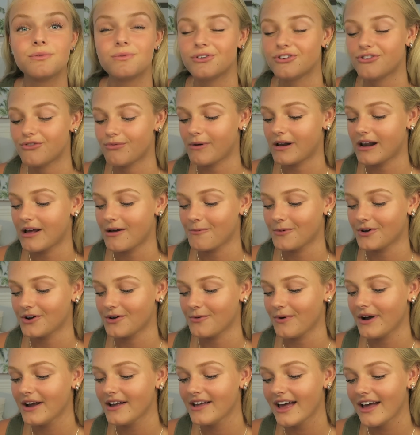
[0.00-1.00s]
know which one I
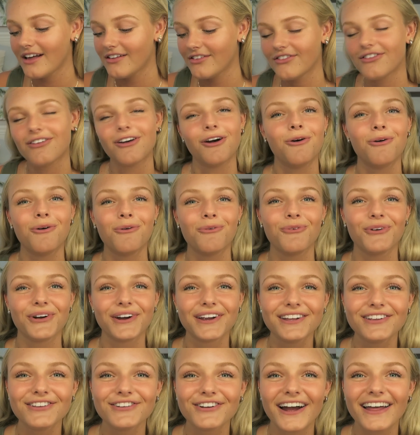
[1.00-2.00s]
want to wear yet, so we're
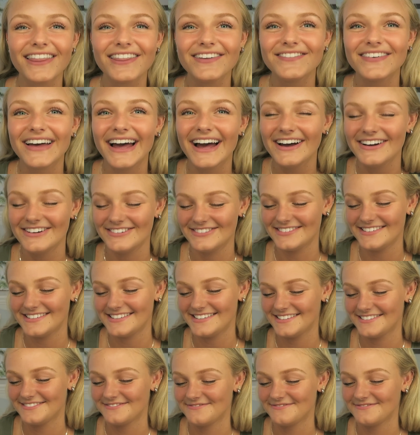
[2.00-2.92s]
gonna try them out.